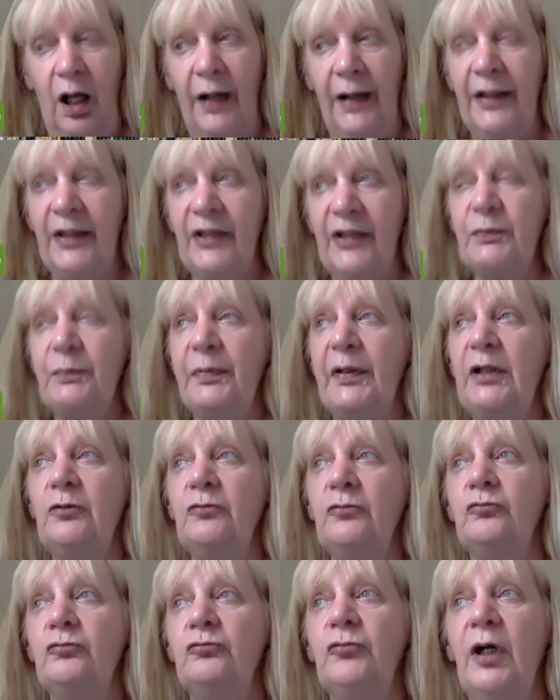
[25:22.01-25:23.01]
It's
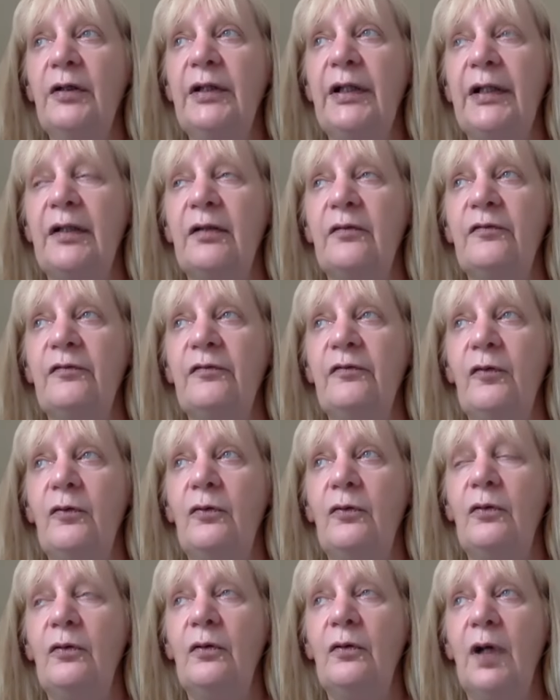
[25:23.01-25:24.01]
been running
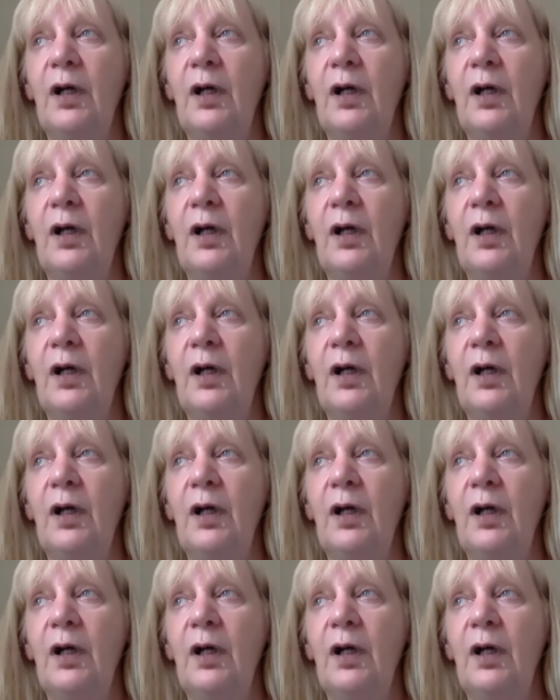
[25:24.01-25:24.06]
for,